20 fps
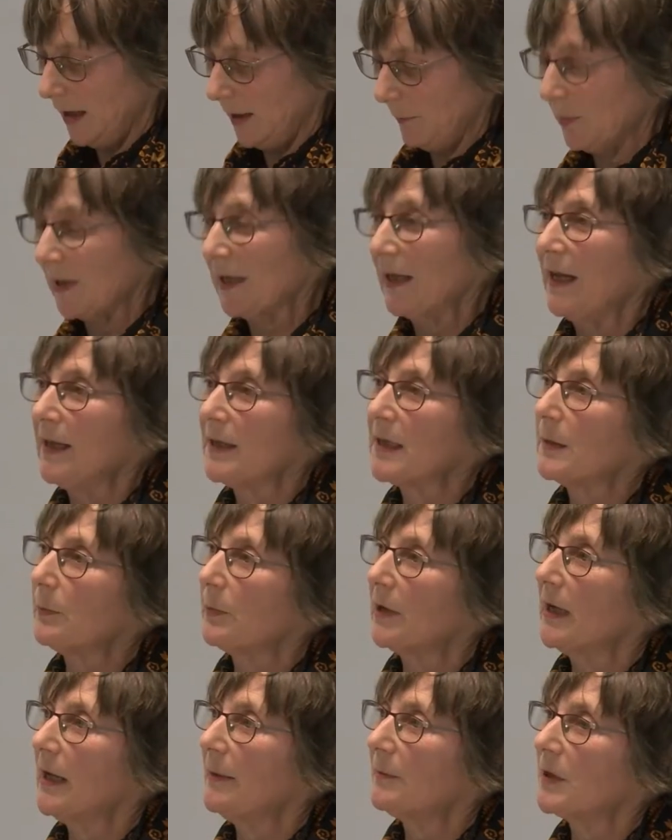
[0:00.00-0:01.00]
plans
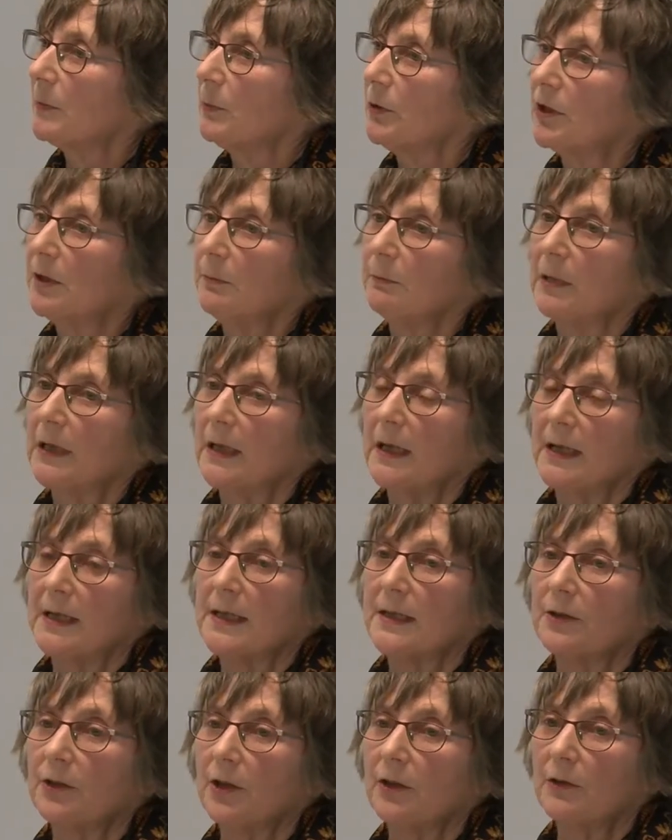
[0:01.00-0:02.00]
perhaps put in place,
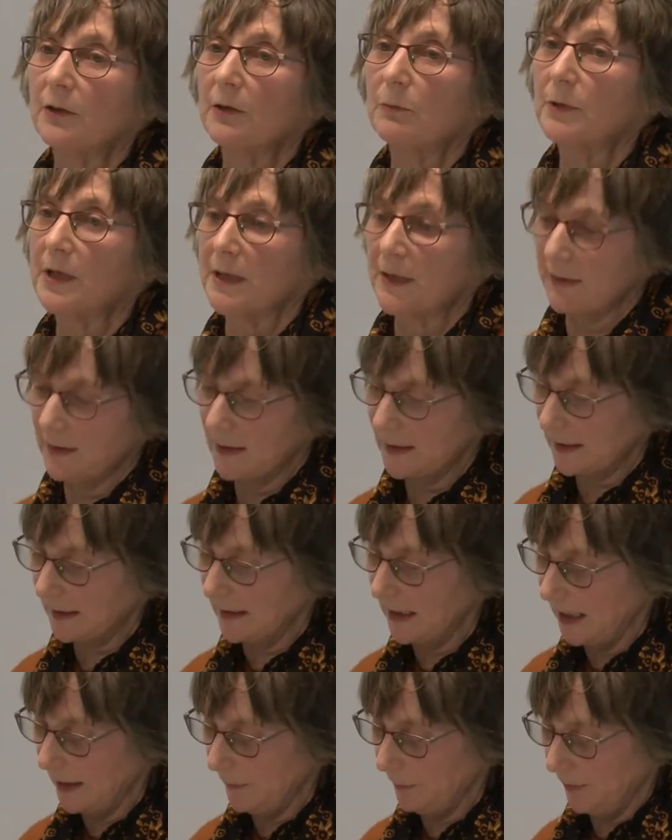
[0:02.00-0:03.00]
so there was this
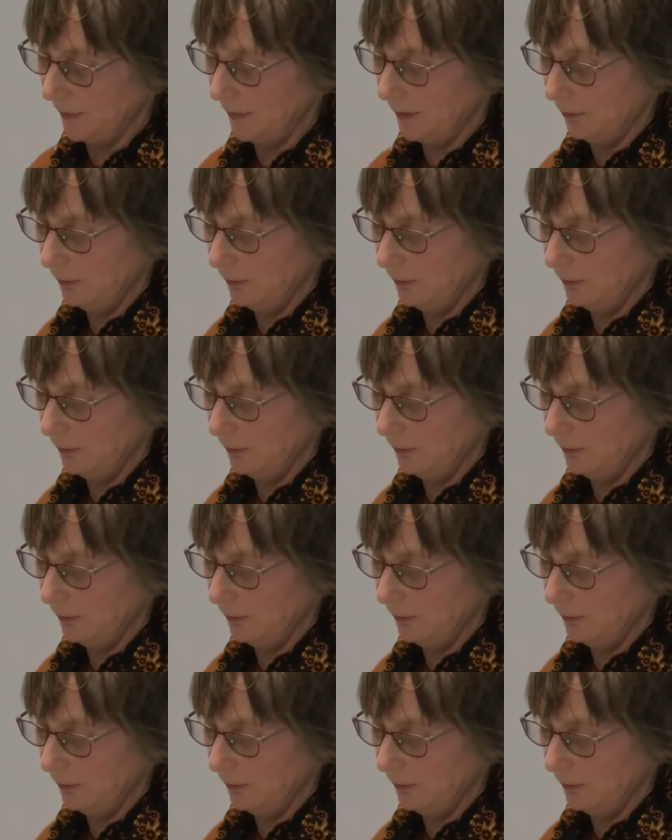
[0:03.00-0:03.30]
gap in a